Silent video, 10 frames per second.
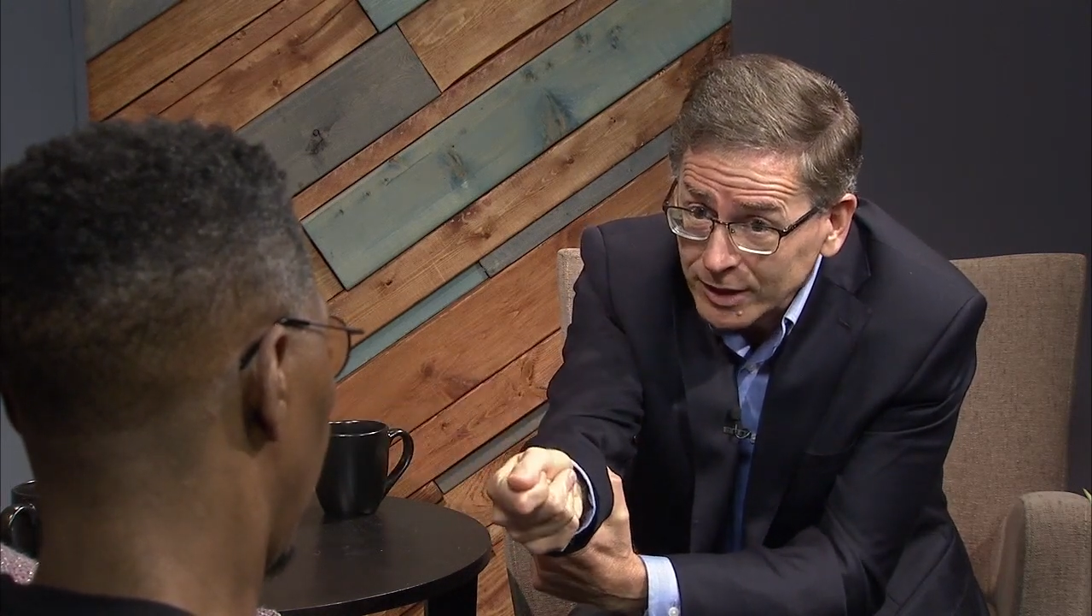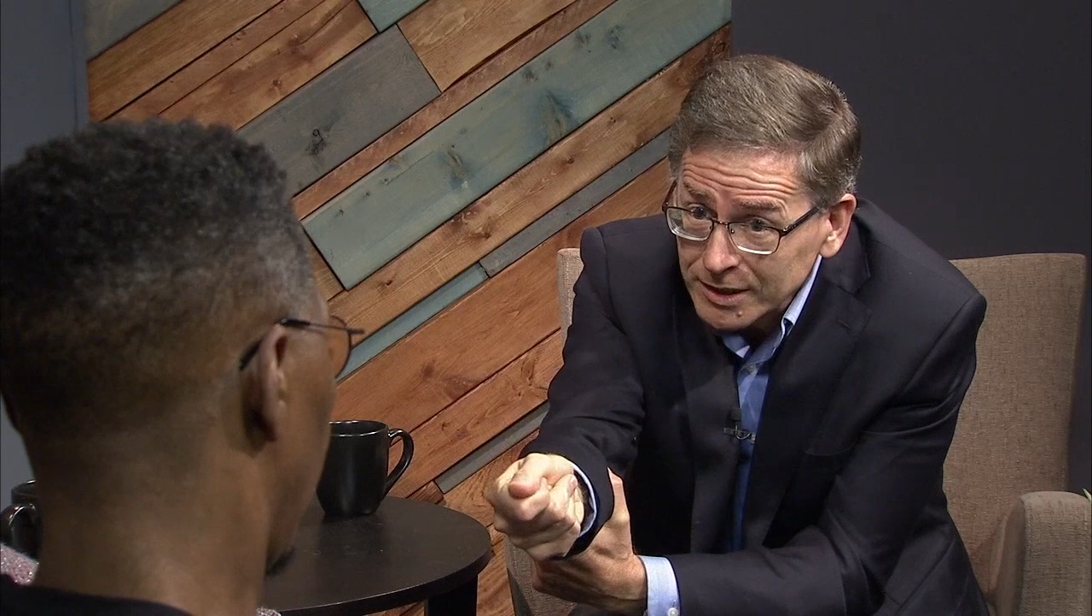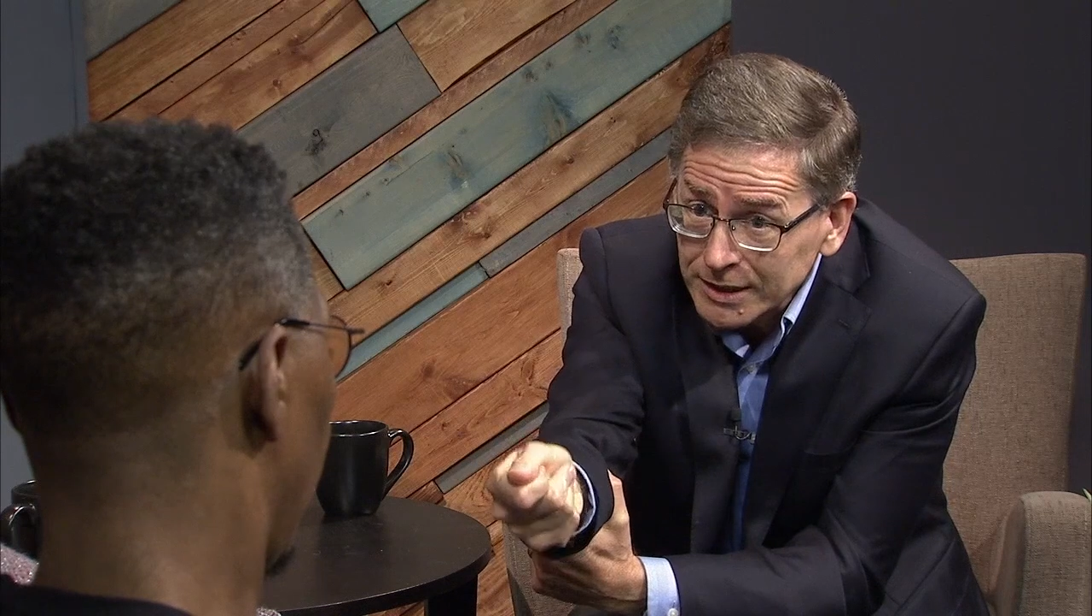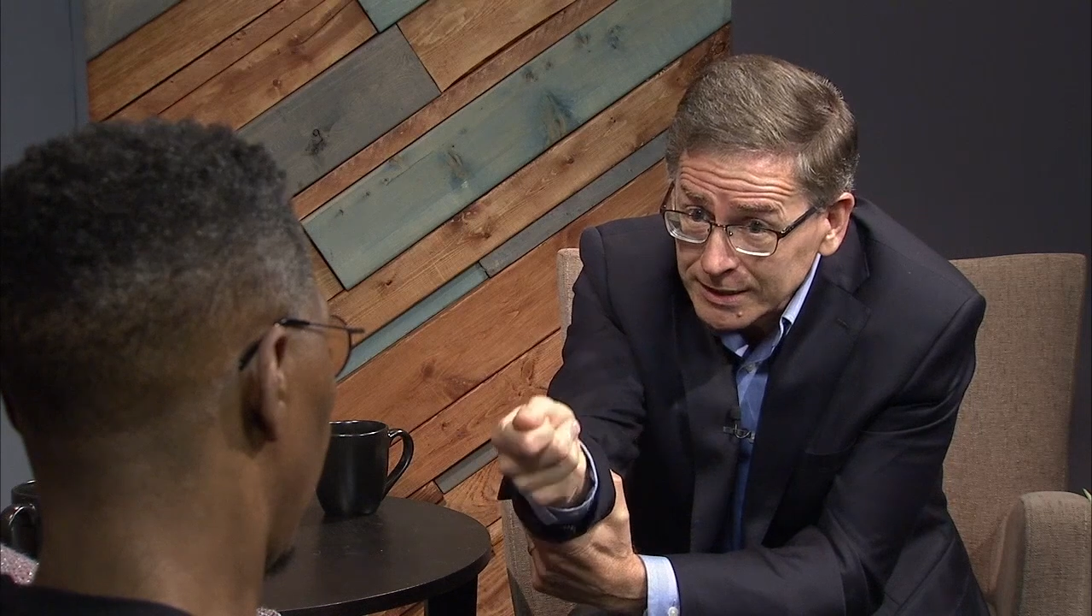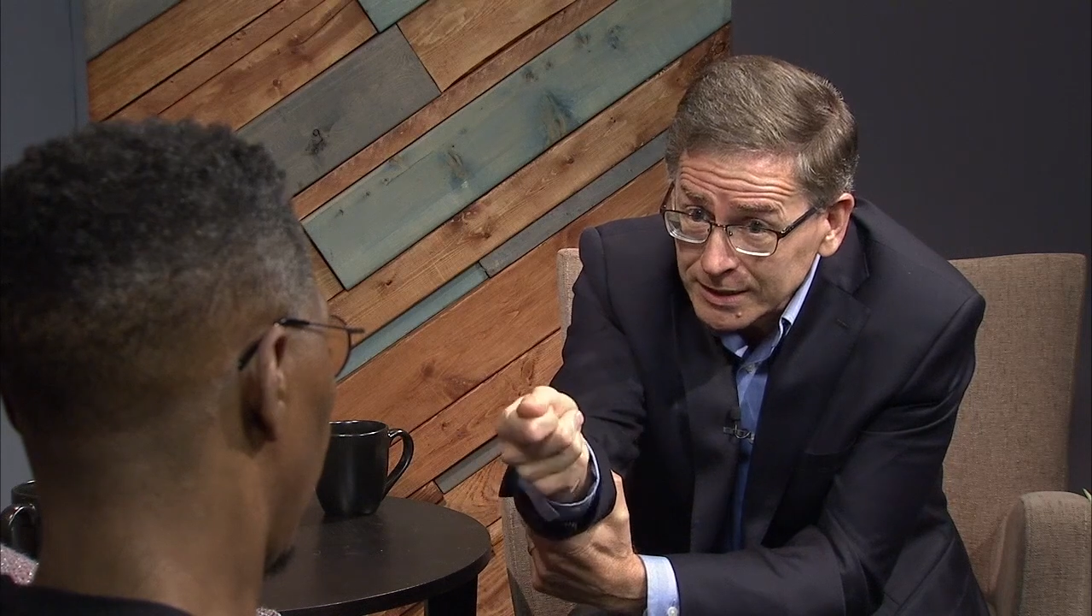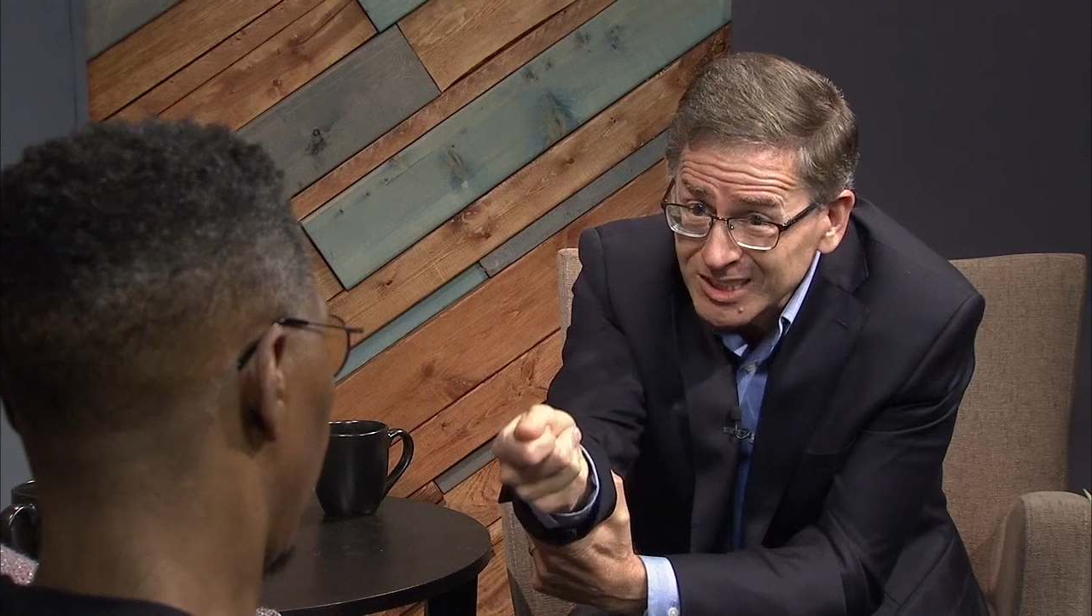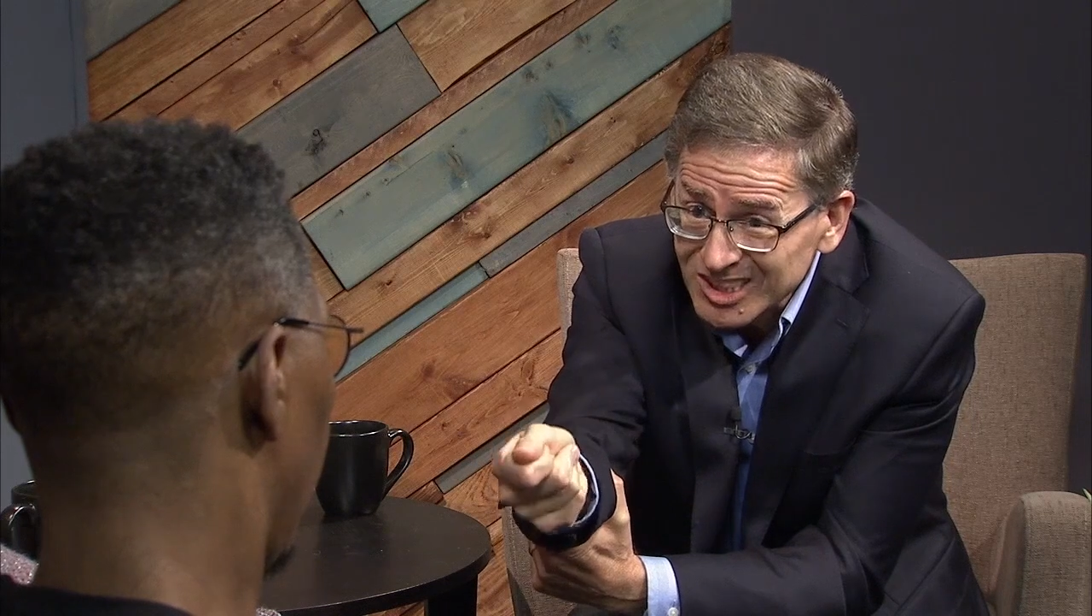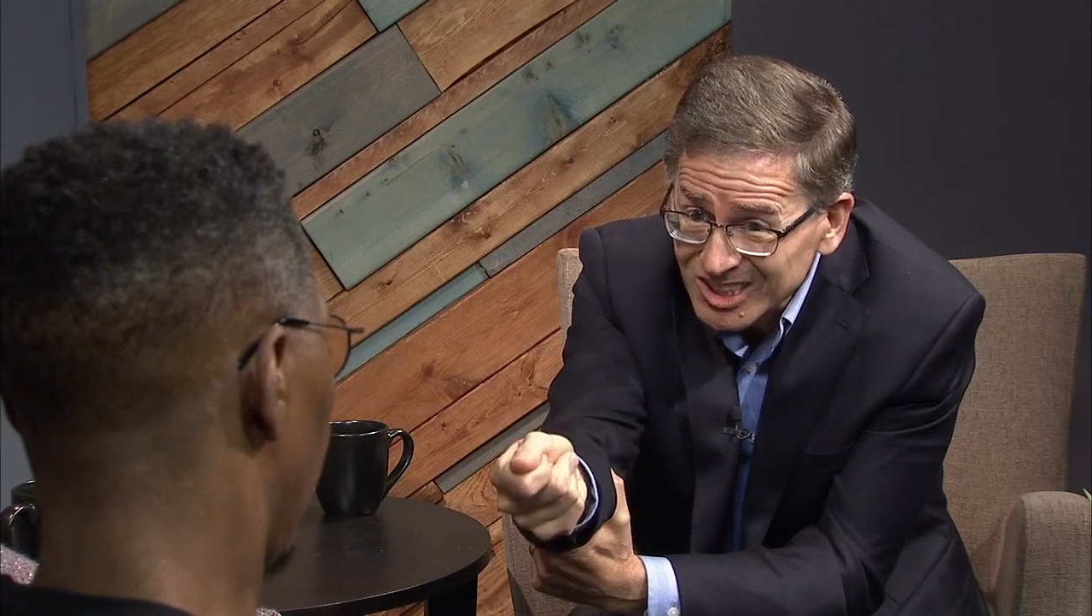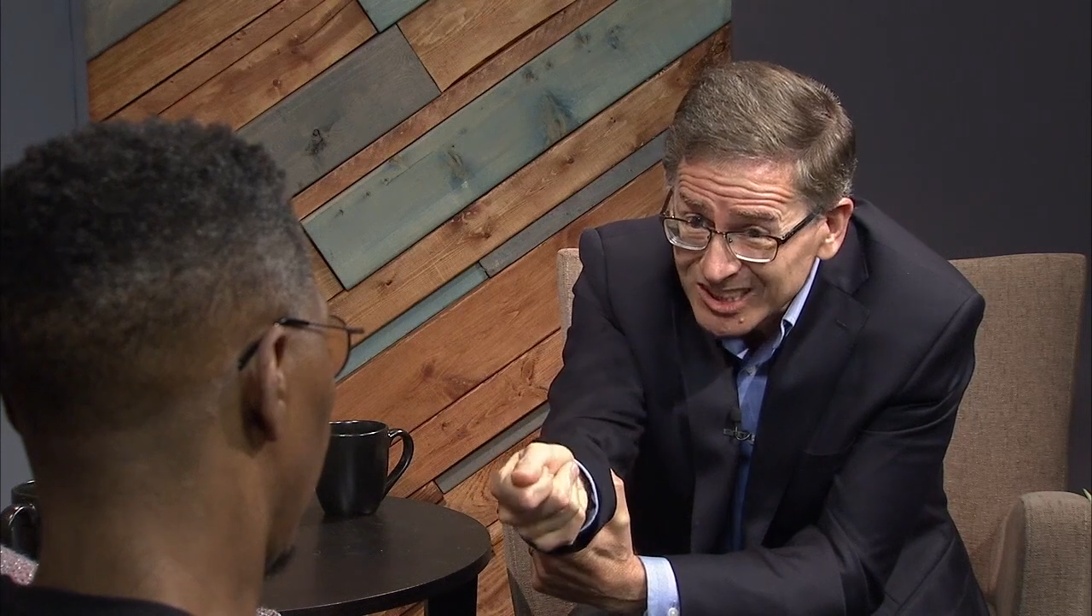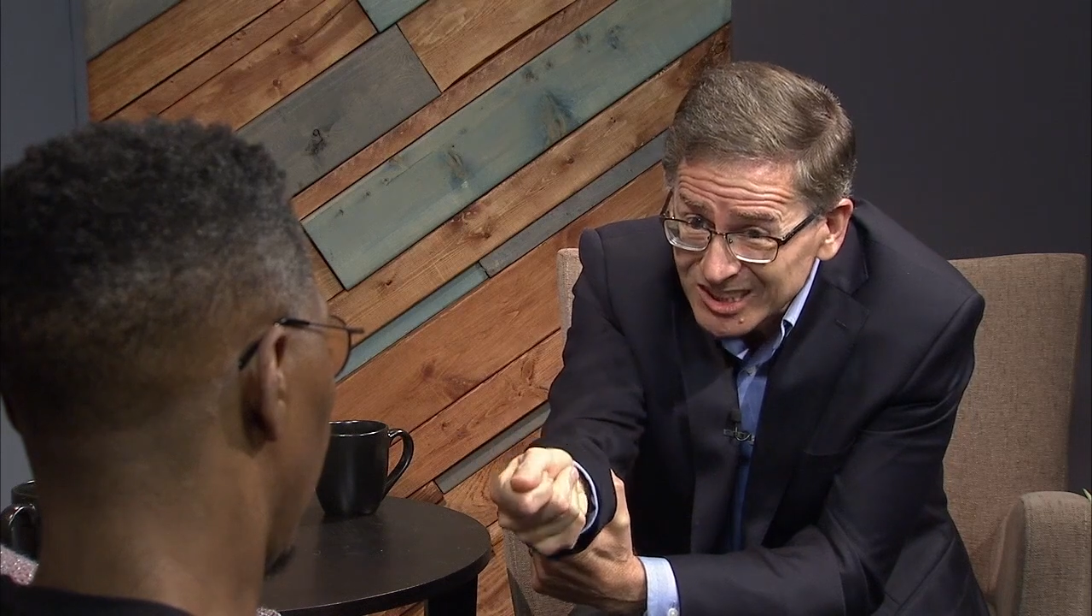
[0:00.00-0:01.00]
it is